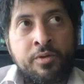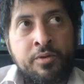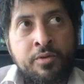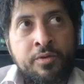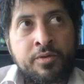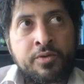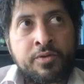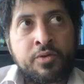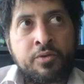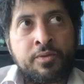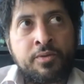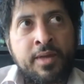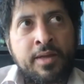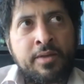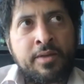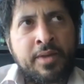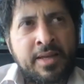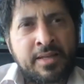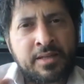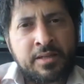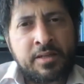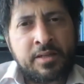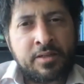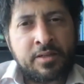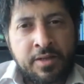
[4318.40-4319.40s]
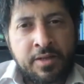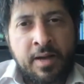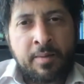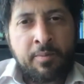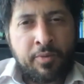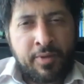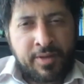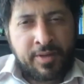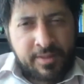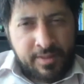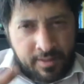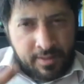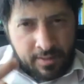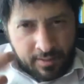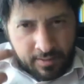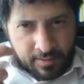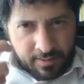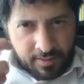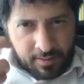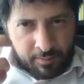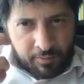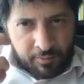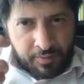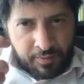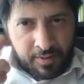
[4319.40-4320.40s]
So that's an example. That's
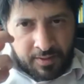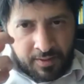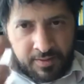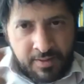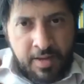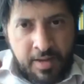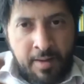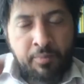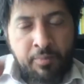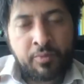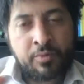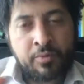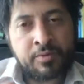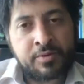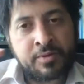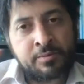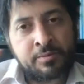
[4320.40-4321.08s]
some of the examples.